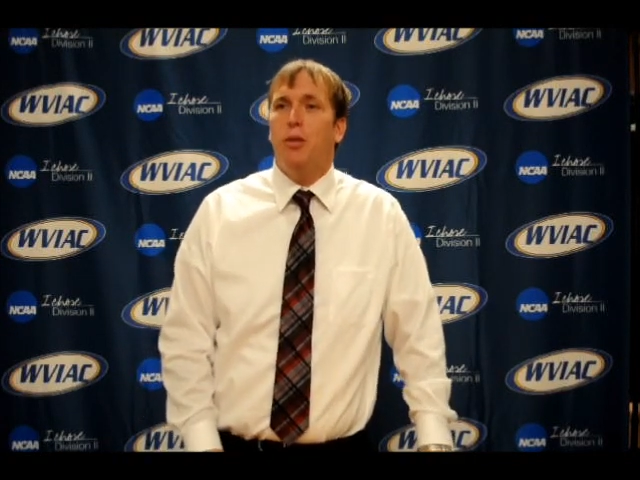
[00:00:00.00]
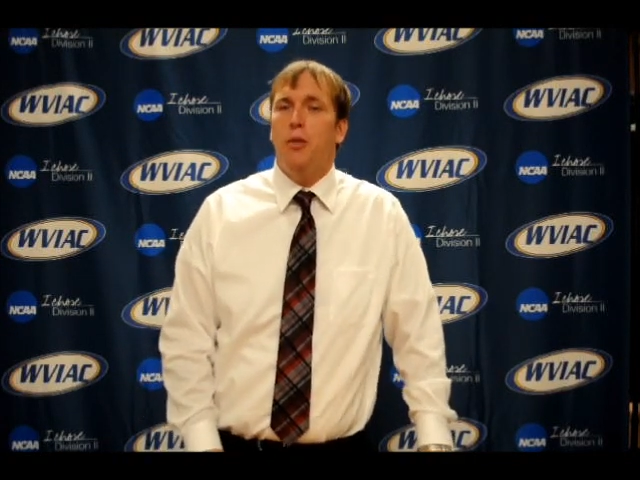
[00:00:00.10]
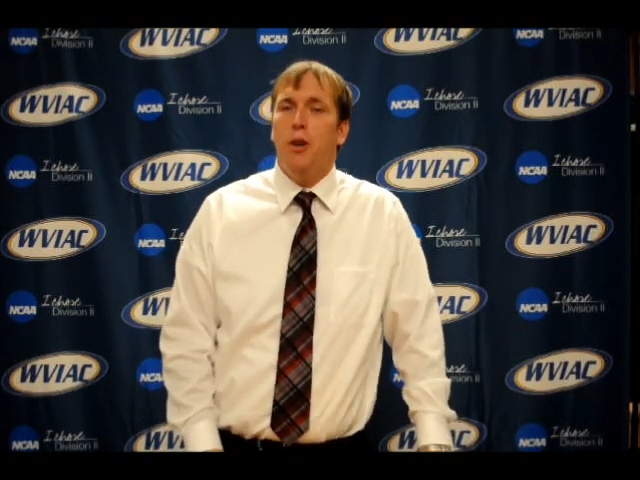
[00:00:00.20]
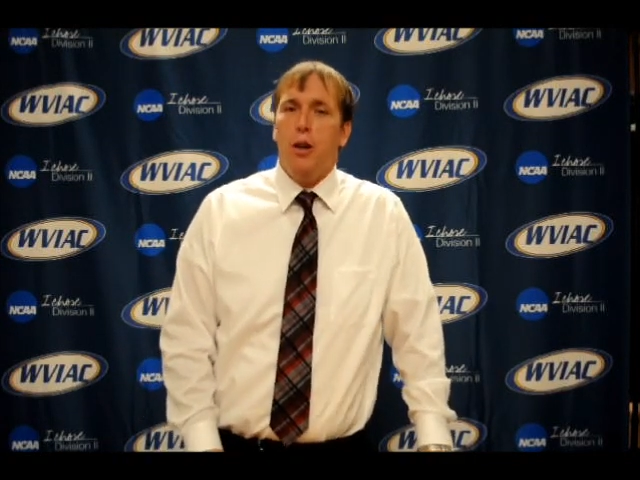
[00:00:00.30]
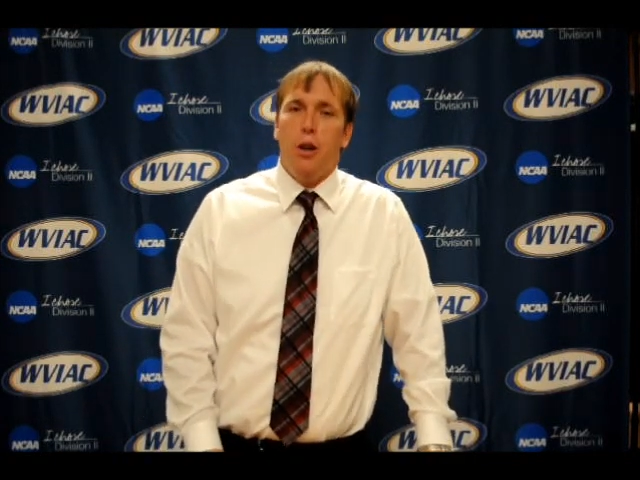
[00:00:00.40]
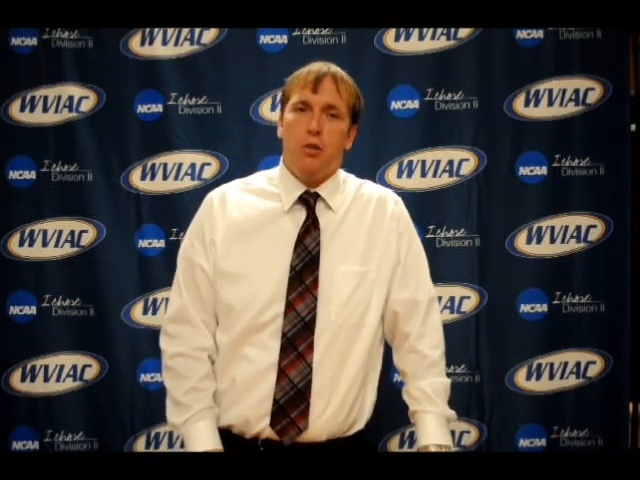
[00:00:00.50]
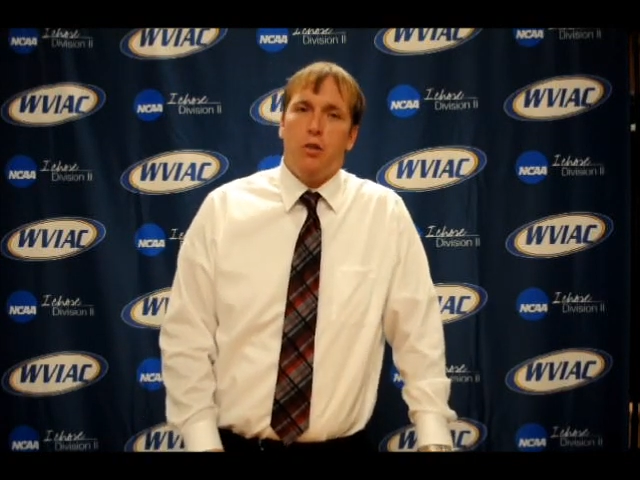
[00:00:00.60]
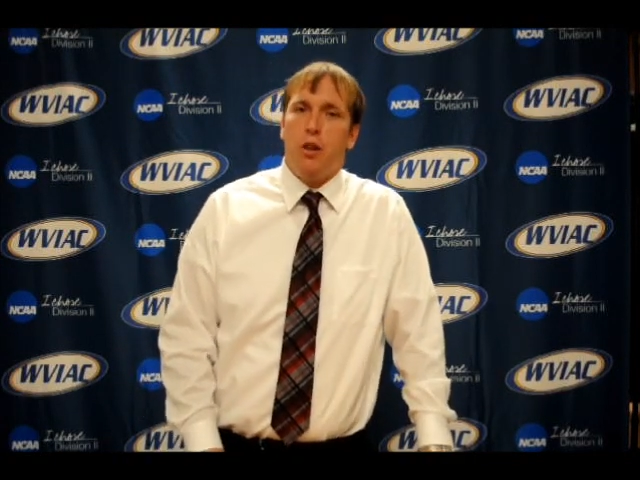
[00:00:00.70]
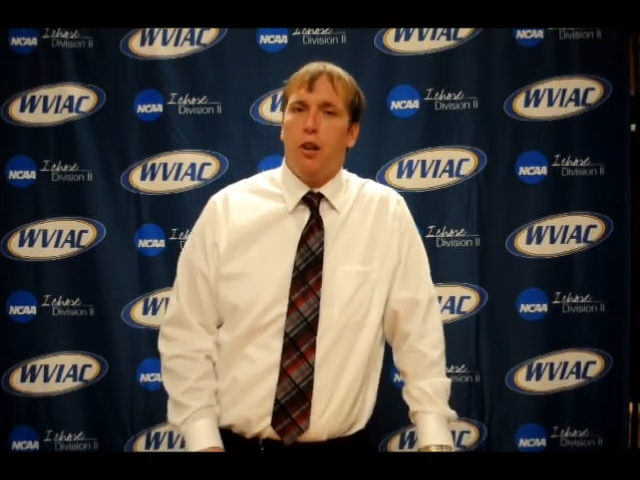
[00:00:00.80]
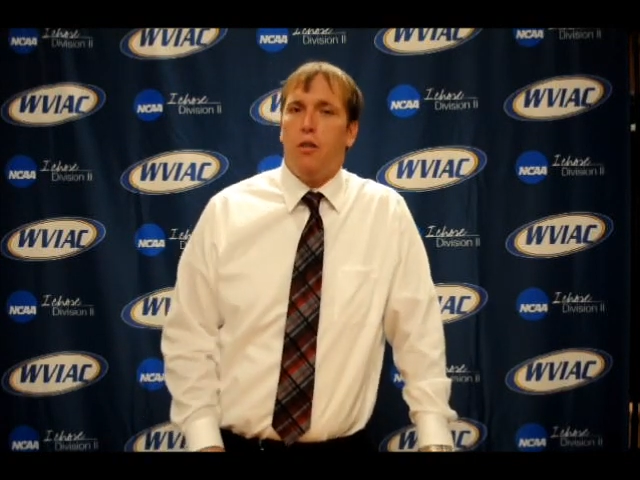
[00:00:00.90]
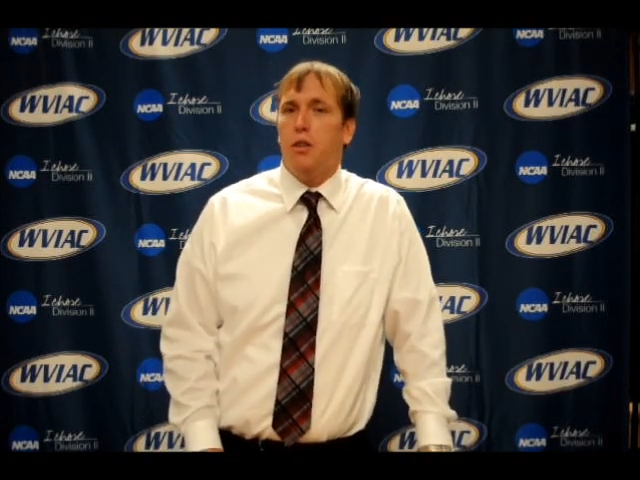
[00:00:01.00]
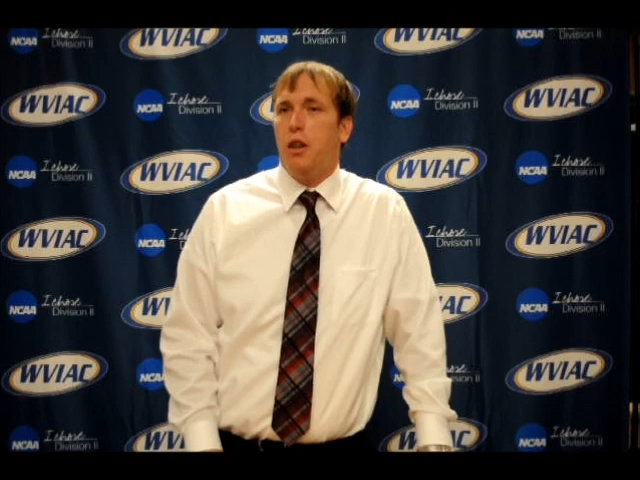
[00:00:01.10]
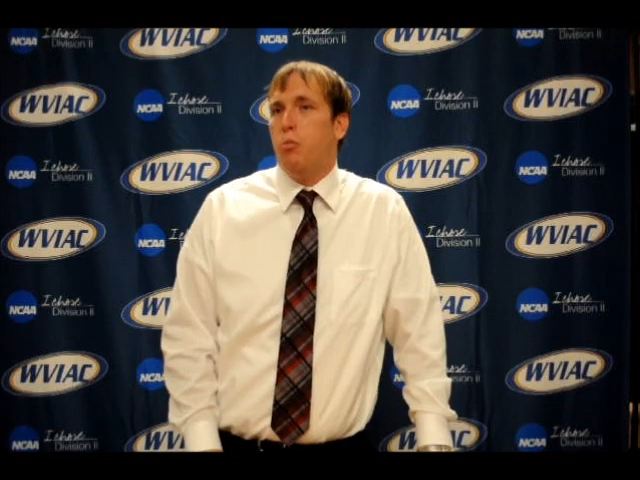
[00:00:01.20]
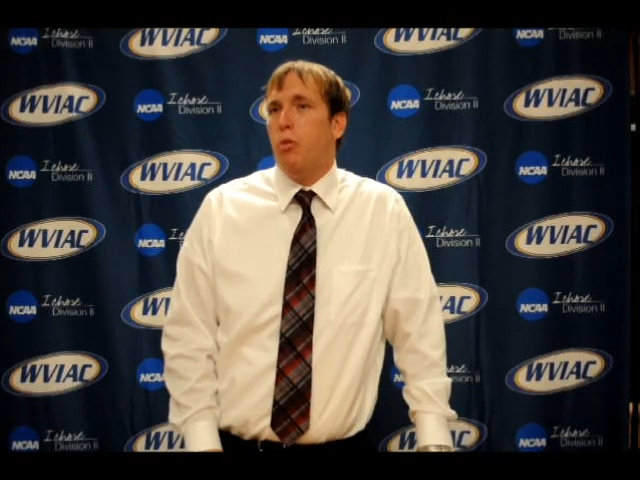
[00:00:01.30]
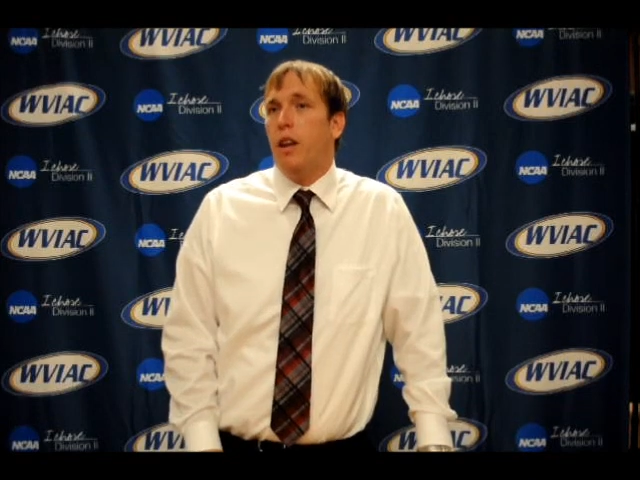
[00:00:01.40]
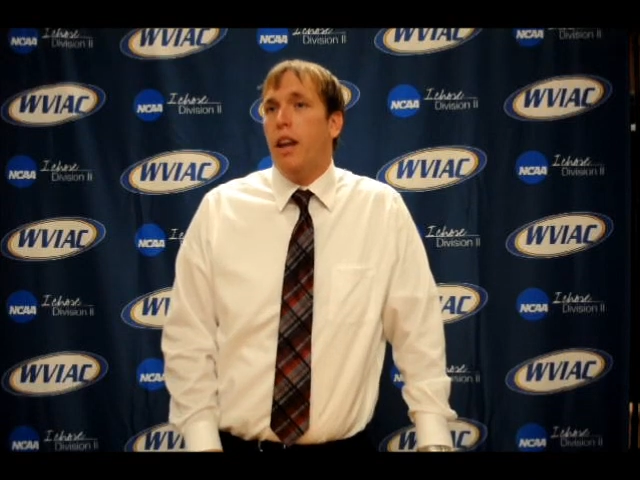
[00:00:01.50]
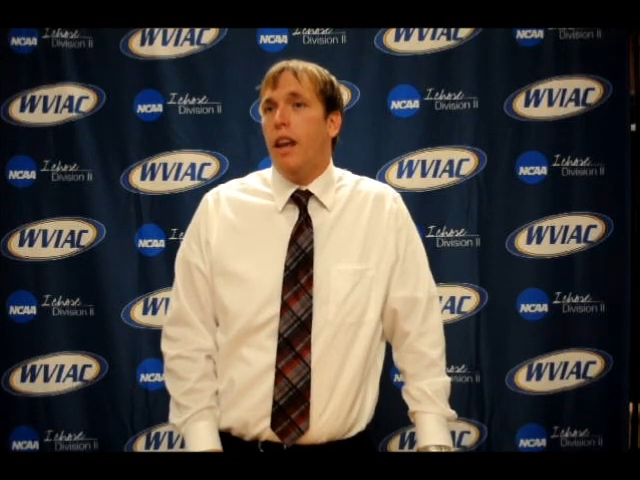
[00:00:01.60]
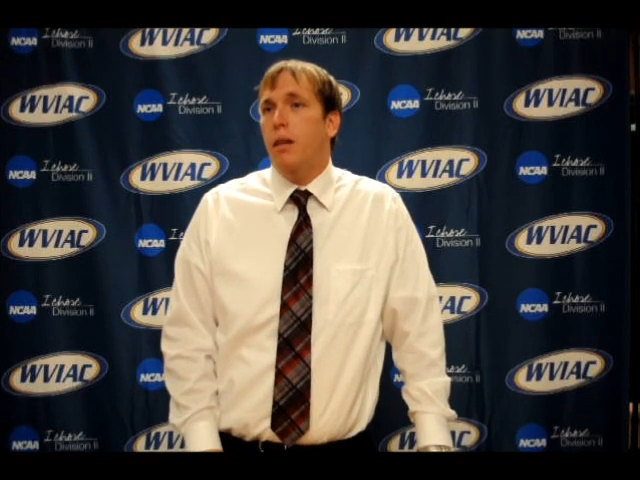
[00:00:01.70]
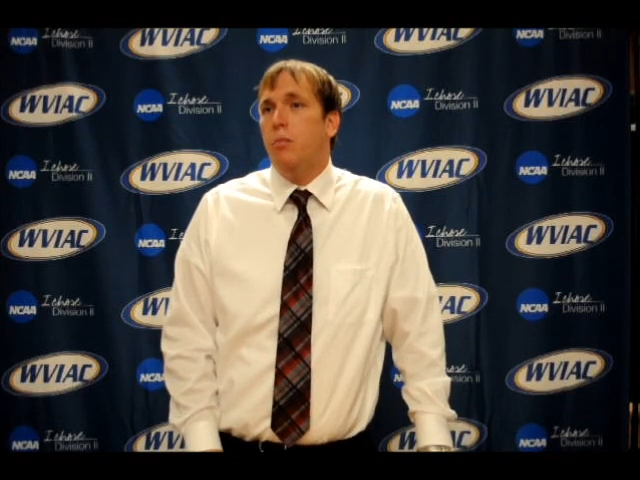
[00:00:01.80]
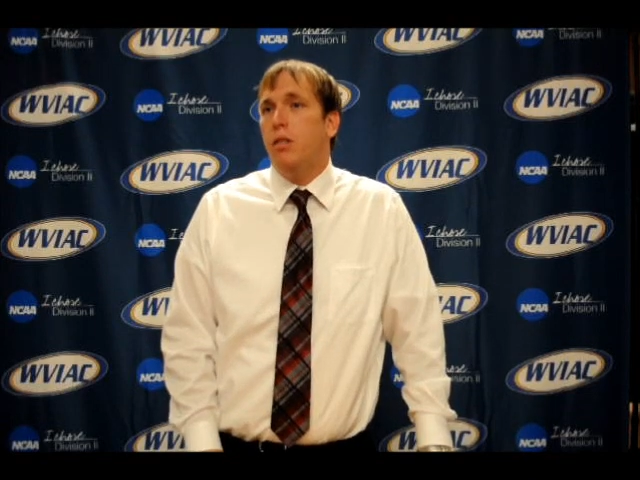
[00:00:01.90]
So those turnovers help win
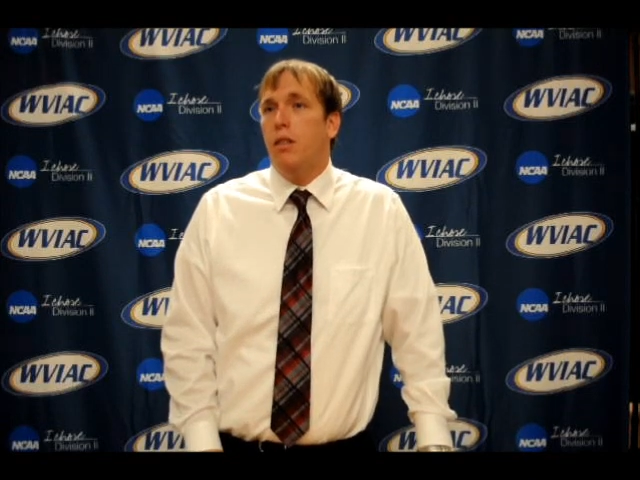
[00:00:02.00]
games.